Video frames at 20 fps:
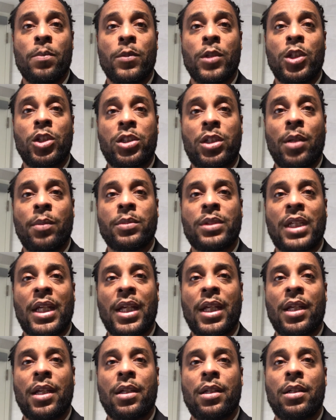You see what I'm
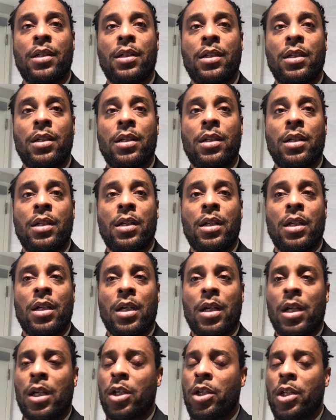saying?
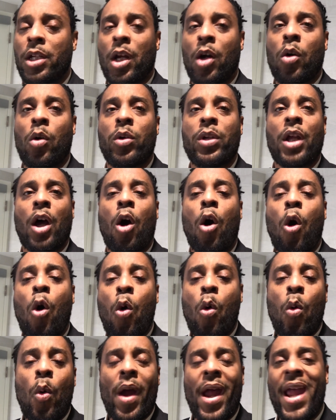You know, the
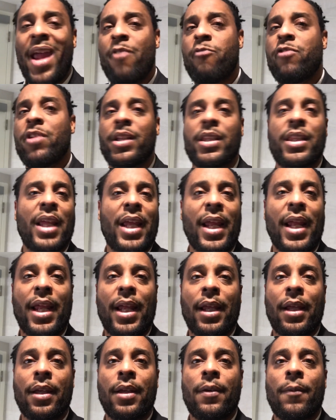whole
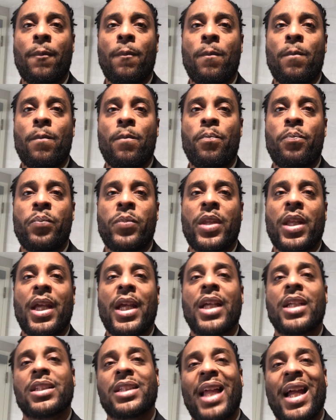everything
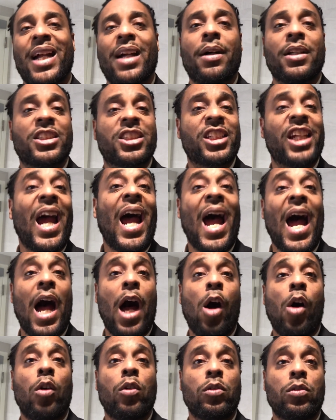is like a
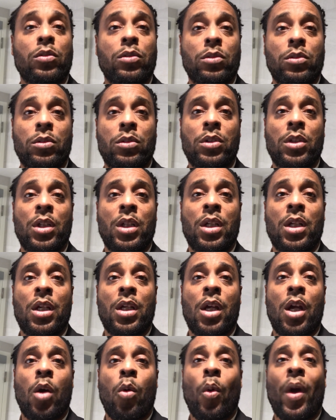child
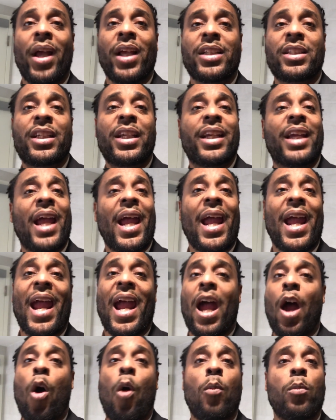where she can't
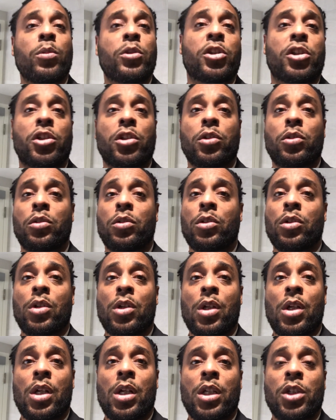help to
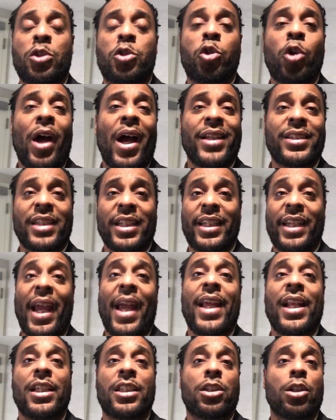try to
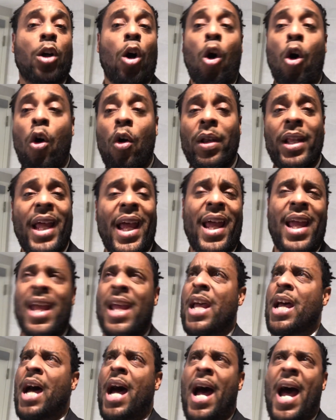cater to. All that,
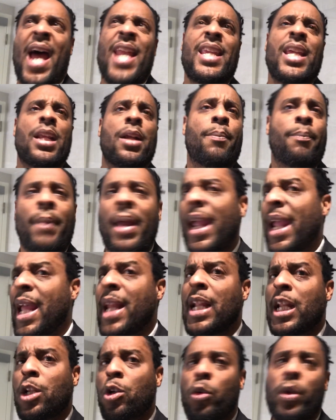I need a man
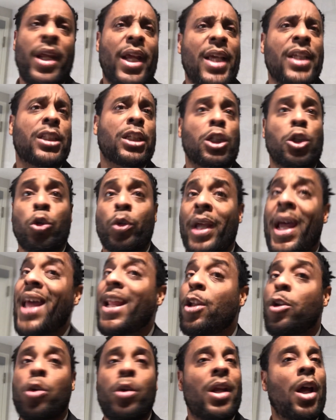to do this and do that
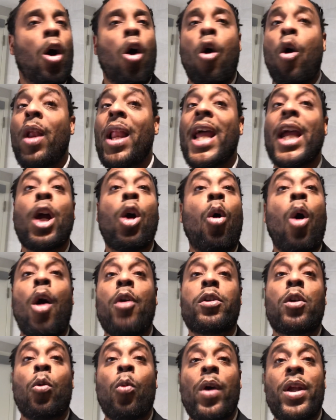and do that. All that go out
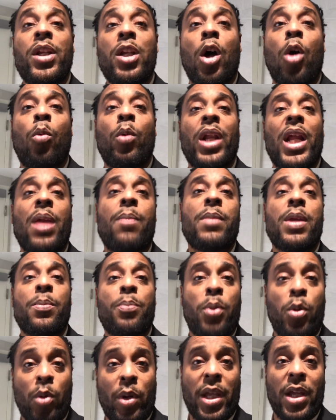the window when they meet
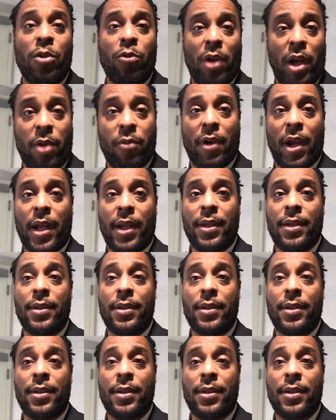Pookie and Ray Ray.